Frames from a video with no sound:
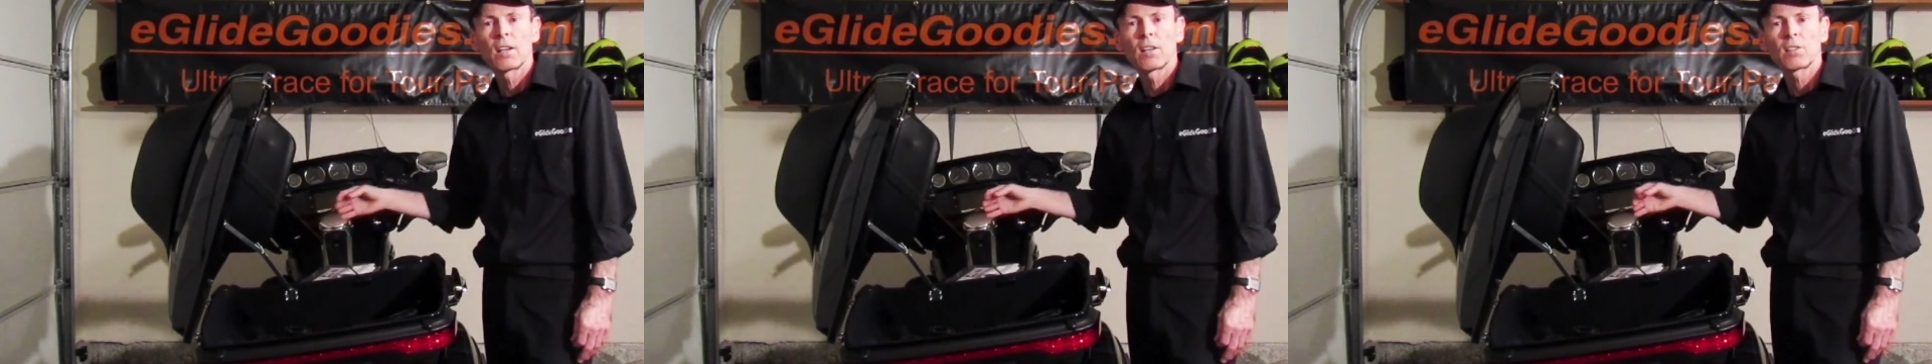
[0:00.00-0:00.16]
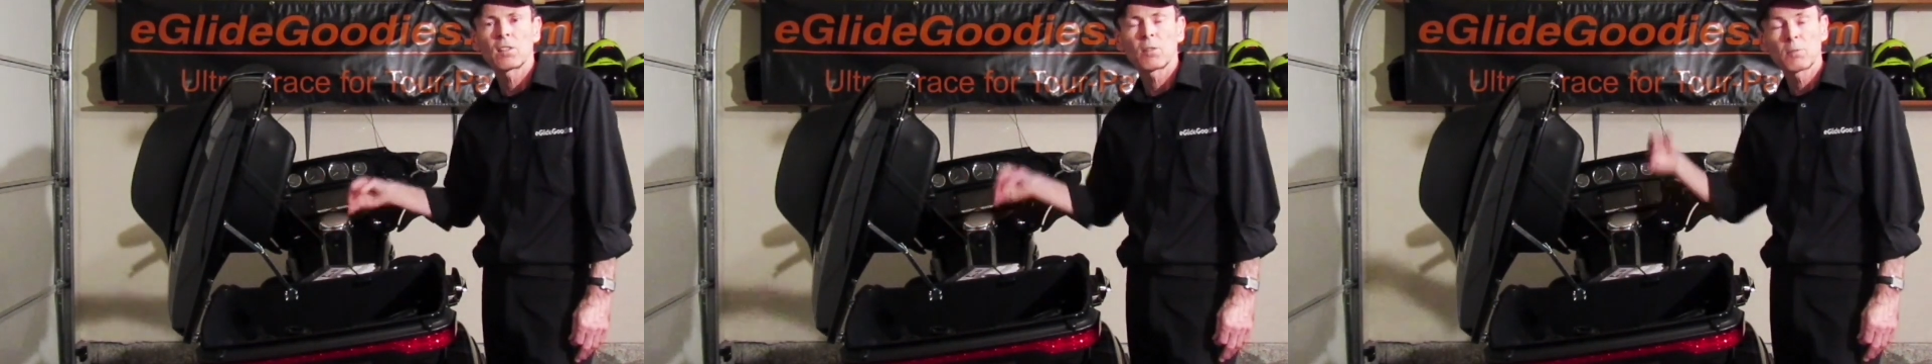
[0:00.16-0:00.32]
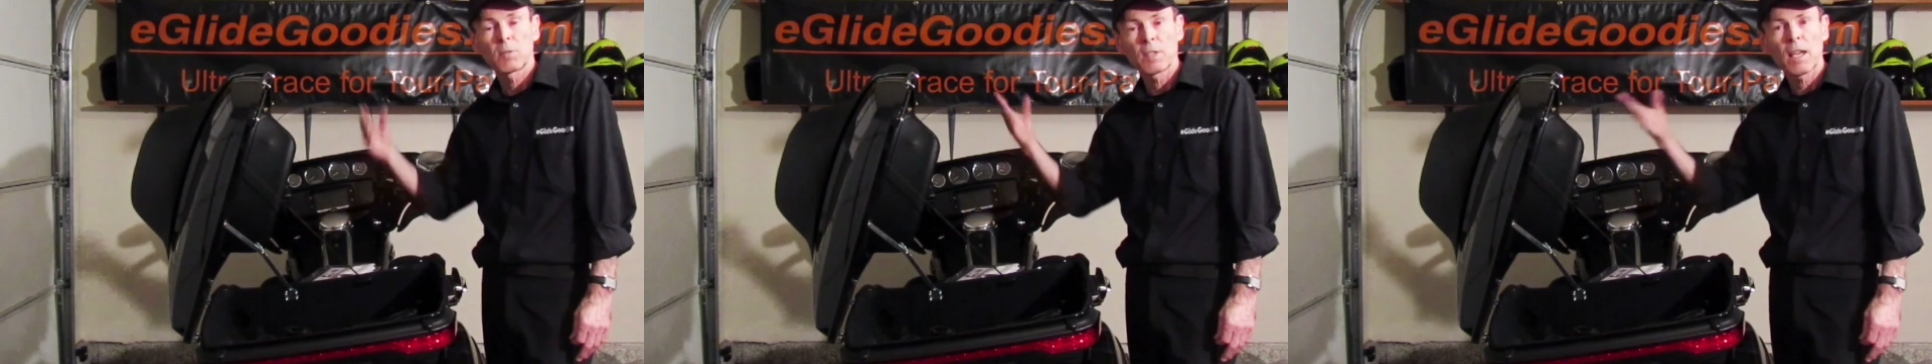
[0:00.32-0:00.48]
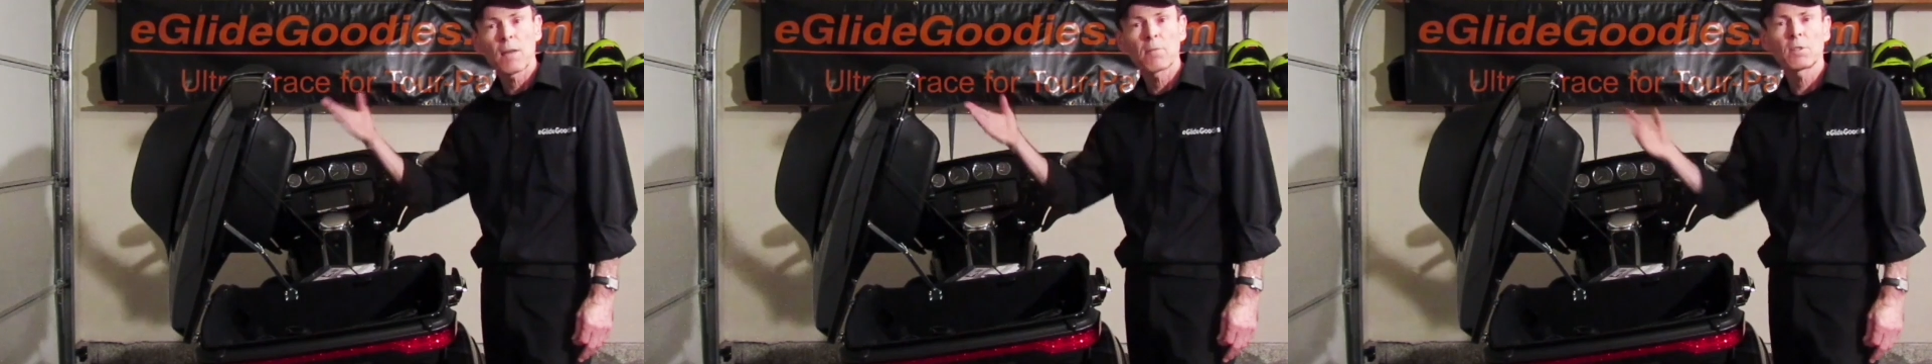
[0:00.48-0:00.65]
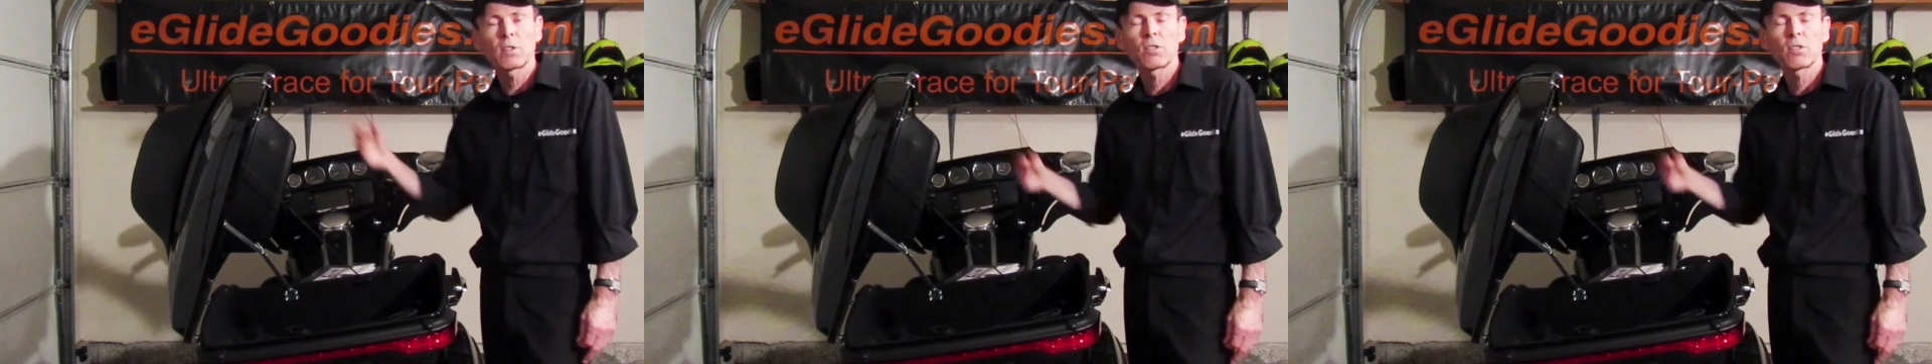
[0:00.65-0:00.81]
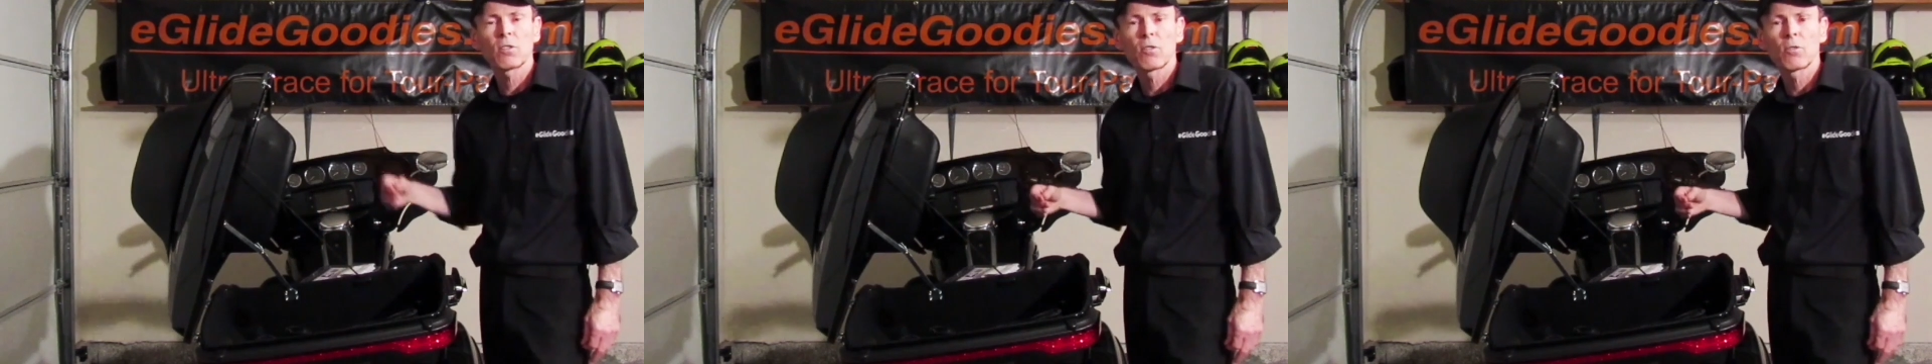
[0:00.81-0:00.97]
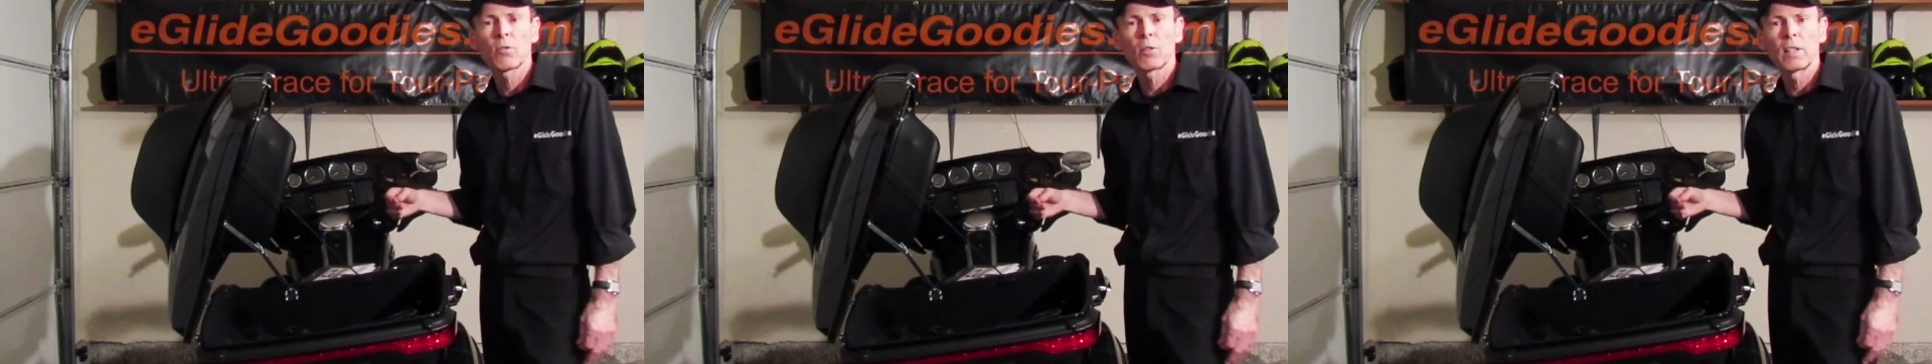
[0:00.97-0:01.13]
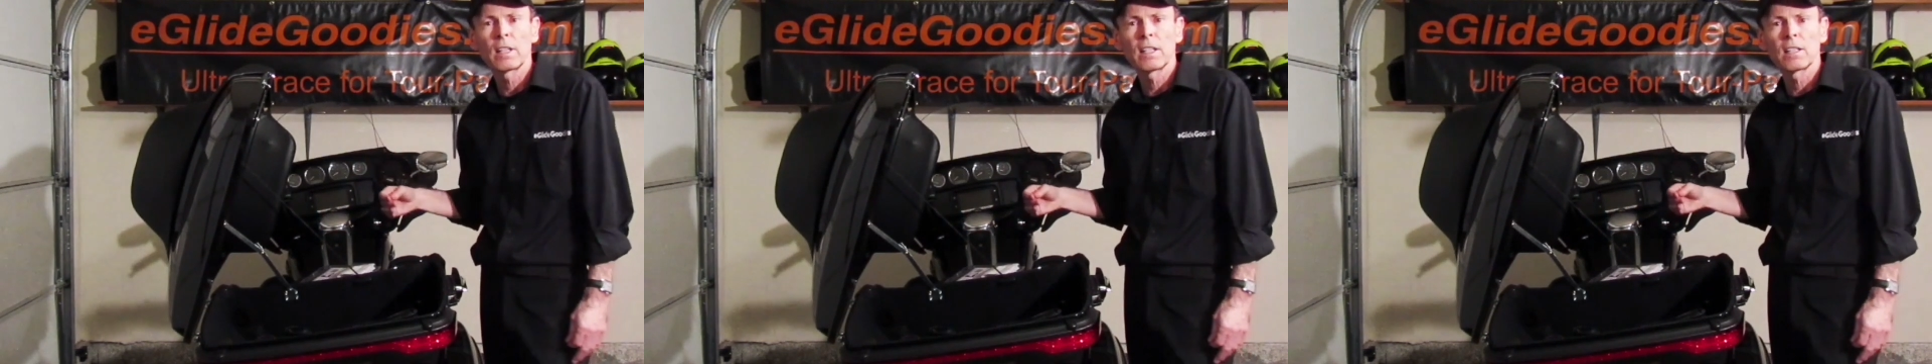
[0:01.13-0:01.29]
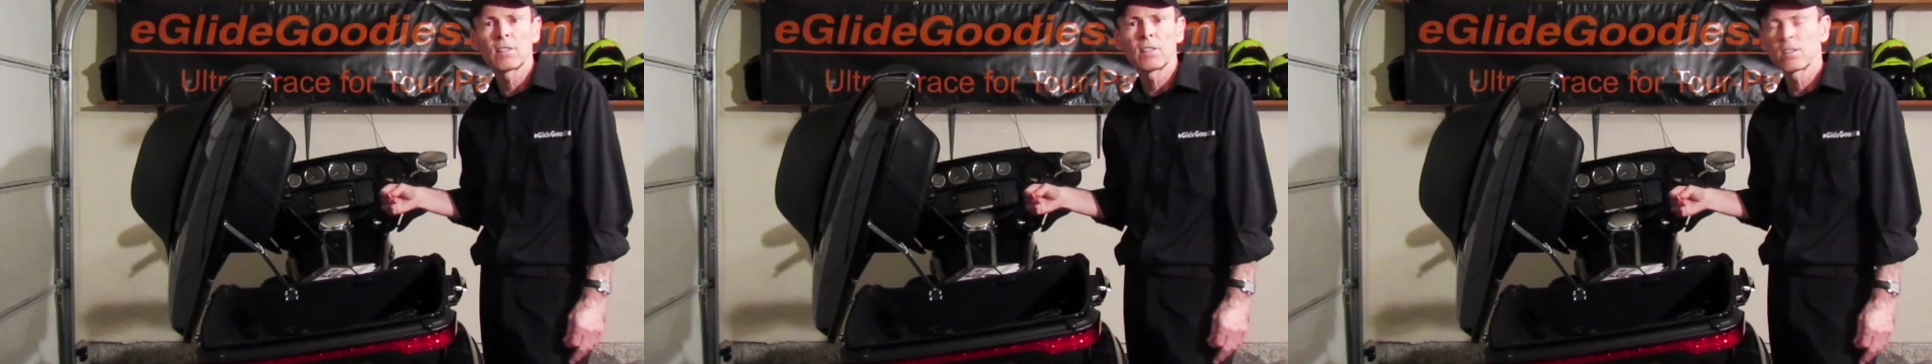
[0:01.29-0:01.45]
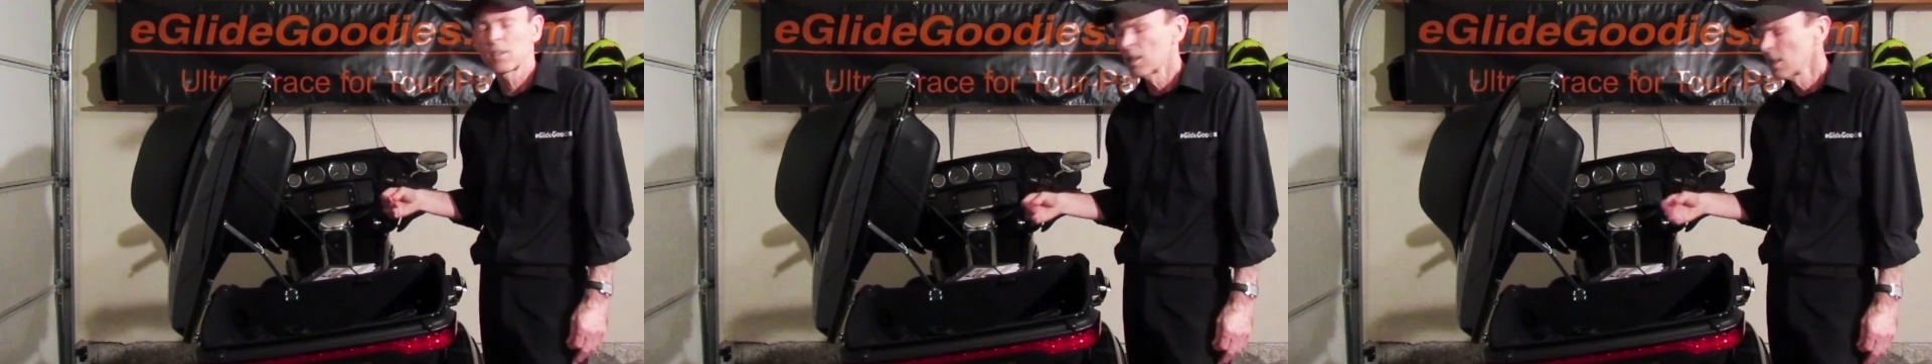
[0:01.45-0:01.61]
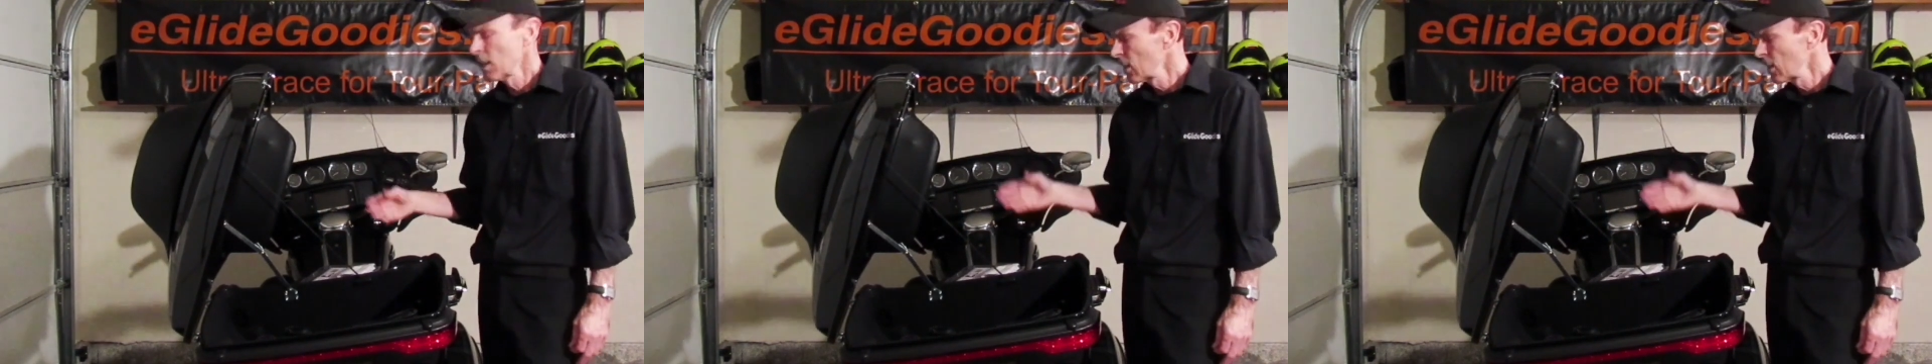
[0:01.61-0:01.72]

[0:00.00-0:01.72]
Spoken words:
some damage to their lids.